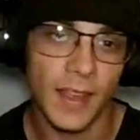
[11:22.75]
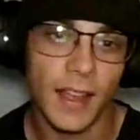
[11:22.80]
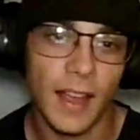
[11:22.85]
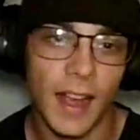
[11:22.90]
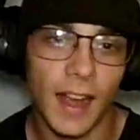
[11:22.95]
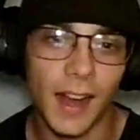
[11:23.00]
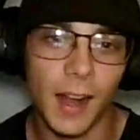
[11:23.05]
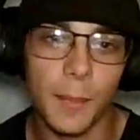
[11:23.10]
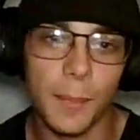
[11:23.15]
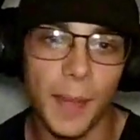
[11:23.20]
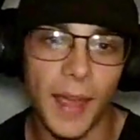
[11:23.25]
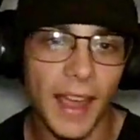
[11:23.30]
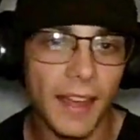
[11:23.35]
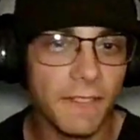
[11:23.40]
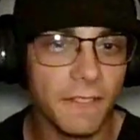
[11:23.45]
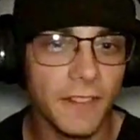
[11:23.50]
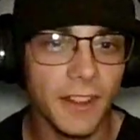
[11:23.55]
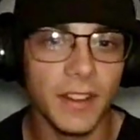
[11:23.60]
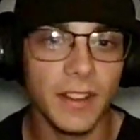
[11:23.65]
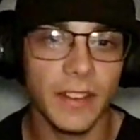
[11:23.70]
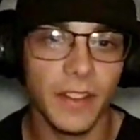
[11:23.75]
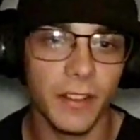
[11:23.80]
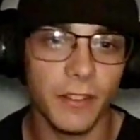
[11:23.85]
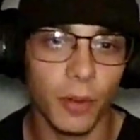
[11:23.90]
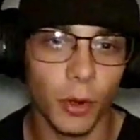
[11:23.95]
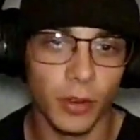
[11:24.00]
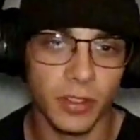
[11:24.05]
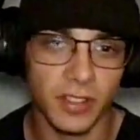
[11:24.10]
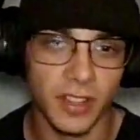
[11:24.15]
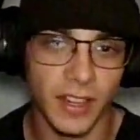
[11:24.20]
I got a bad feeling that
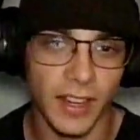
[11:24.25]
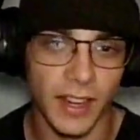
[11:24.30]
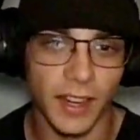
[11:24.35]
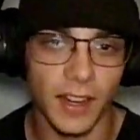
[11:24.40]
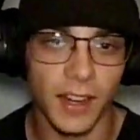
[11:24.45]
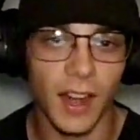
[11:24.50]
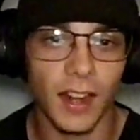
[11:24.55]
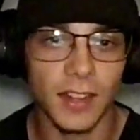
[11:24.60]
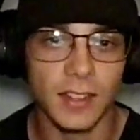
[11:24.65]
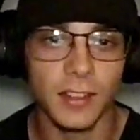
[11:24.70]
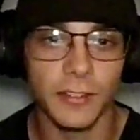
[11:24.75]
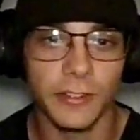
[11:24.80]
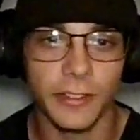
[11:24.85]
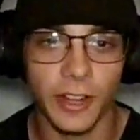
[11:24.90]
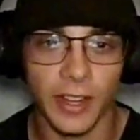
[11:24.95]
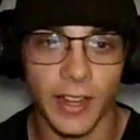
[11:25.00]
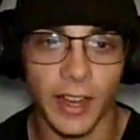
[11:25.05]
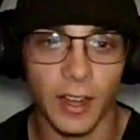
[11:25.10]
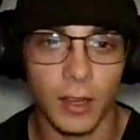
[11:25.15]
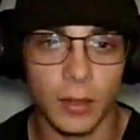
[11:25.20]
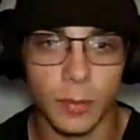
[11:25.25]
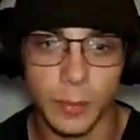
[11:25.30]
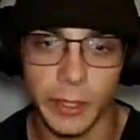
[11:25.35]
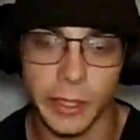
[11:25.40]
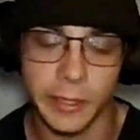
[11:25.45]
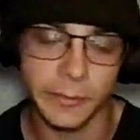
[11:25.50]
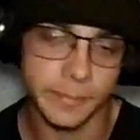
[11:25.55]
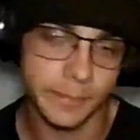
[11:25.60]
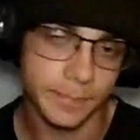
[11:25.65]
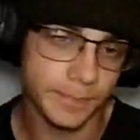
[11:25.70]
Volk's going to get knocked the fuck out, but